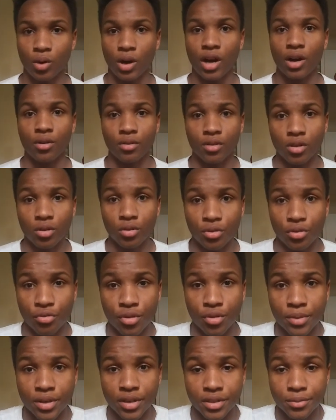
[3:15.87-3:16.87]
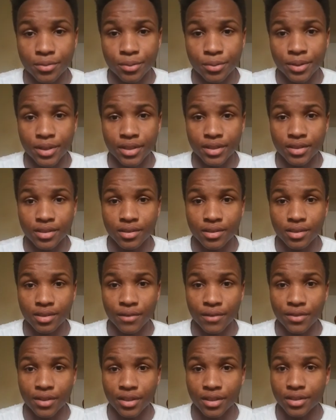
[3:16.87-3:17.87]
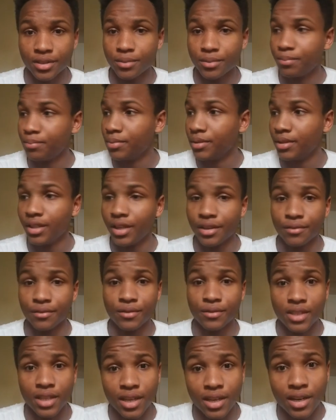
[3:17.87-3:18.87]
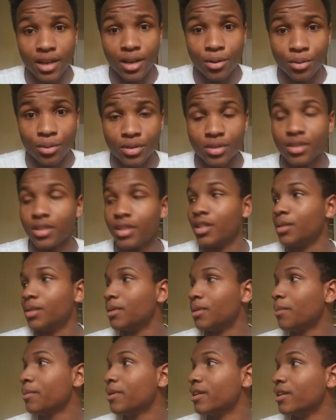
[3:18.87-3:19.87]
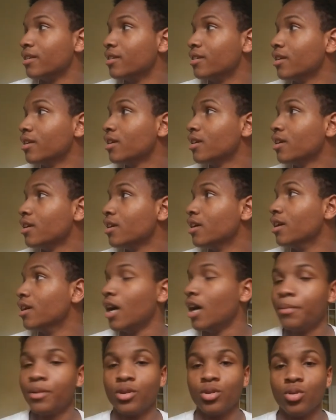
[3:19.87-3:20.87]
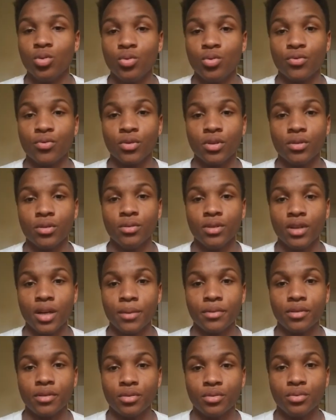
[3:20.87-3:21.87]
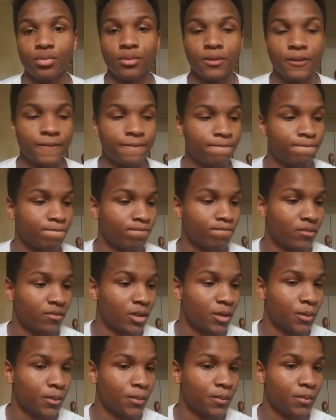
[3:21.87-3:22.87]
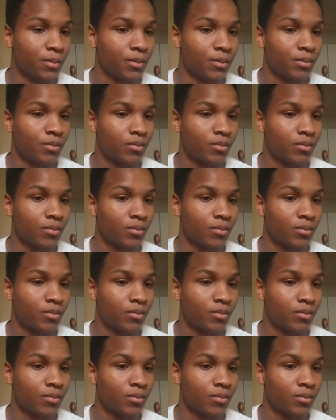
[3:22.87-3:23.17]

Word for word: wow, only three minutes went past. I feel like it's been like ten hours. So, yeah, but I've been, I've been cool for real. I've been cool, you know.